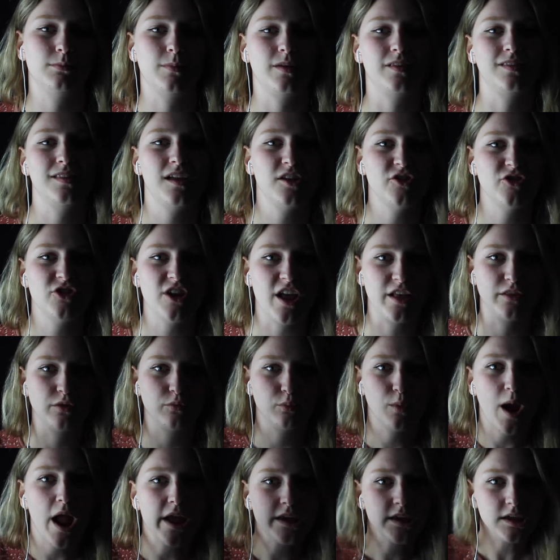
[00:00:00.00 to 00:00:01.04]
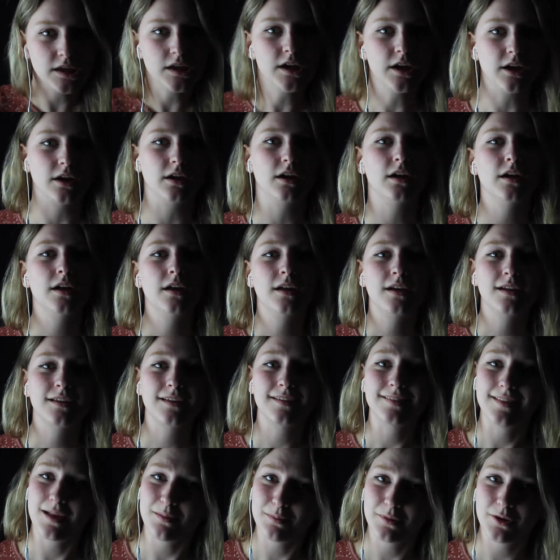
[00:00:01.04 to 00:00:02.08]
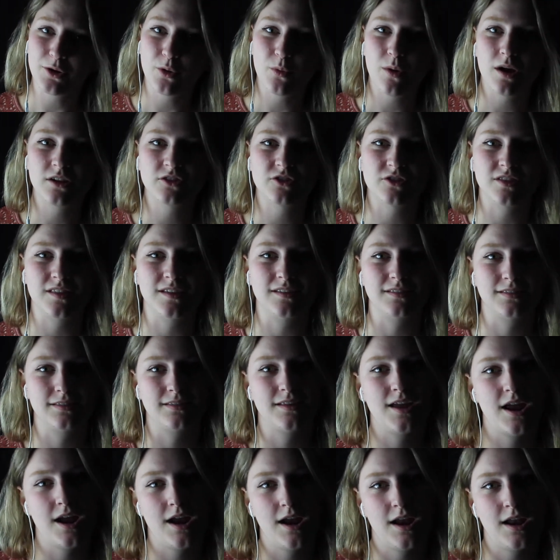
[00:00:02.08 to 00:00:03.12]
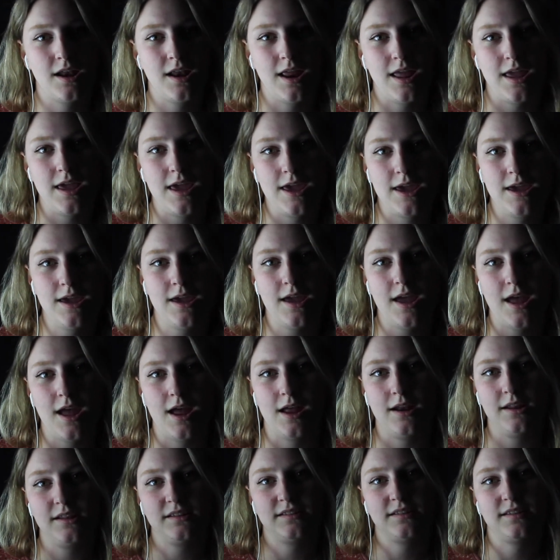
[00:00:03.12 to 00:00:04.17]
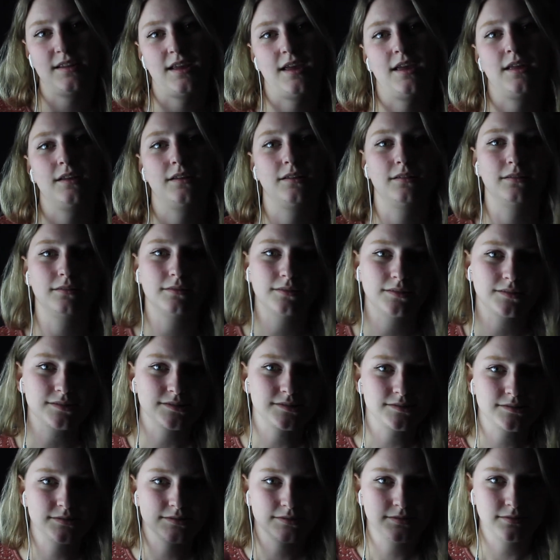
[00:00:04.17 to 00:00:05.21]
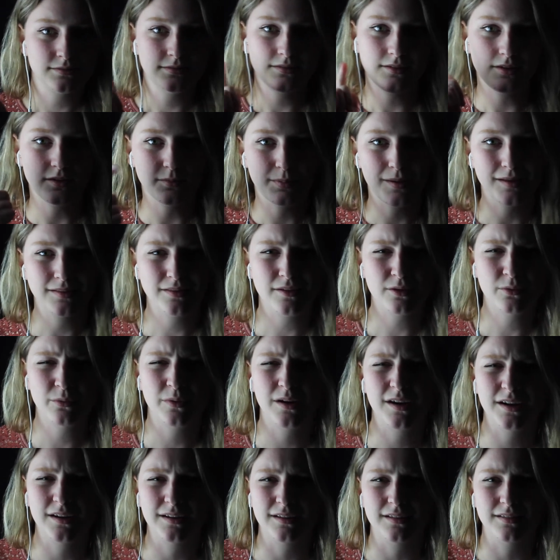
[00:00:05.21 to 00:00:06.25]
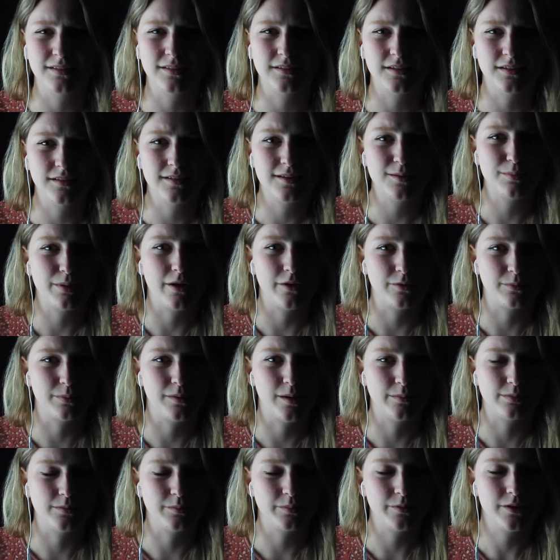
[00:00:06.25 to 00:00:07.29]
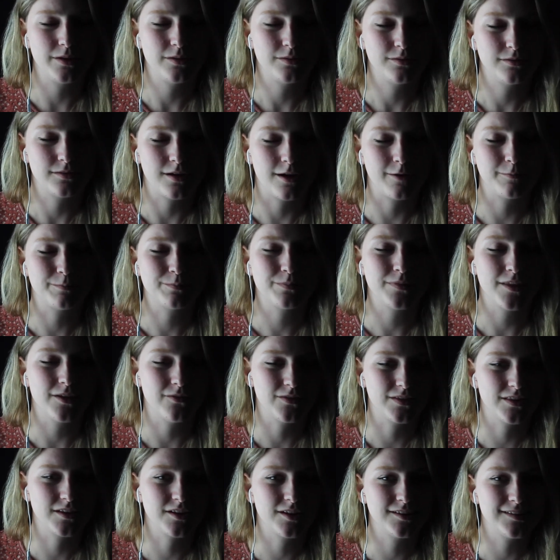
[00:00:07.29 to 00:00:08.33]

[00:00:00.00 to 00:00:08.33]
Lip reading: My sunshine's right here. Because I'm going to watch this. 8 out of 10. Depends on where it is. Disney Plus, probably. So, if it's